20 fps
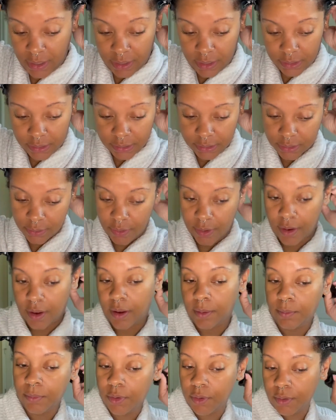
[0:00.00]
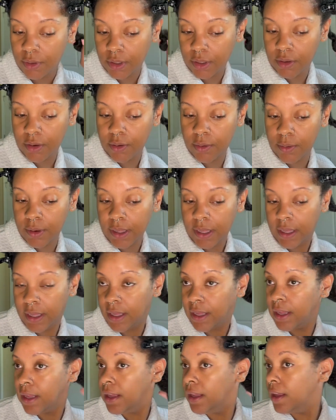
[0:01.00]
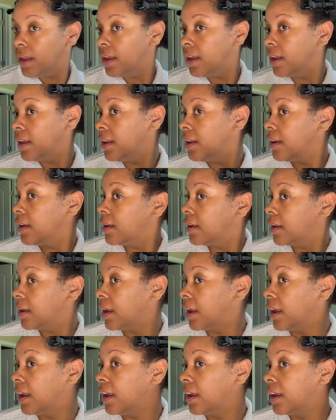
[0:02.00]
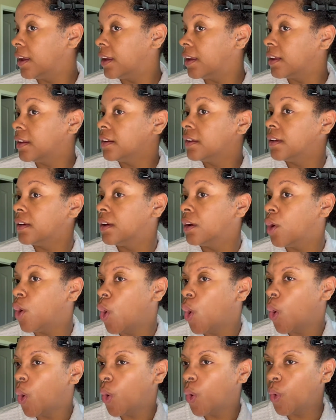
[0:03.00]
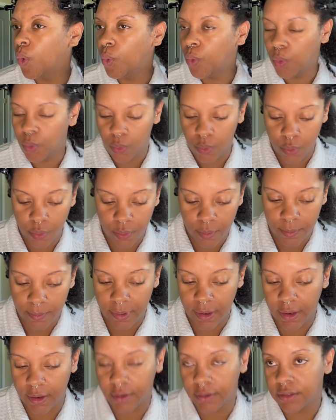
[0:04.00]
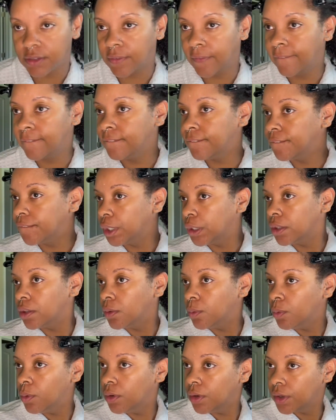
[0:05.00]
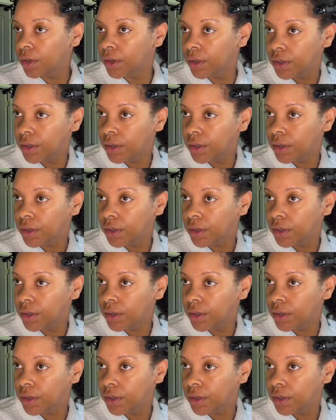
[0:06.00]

So I'm going to go ahead and, ooh, my hair is full of water.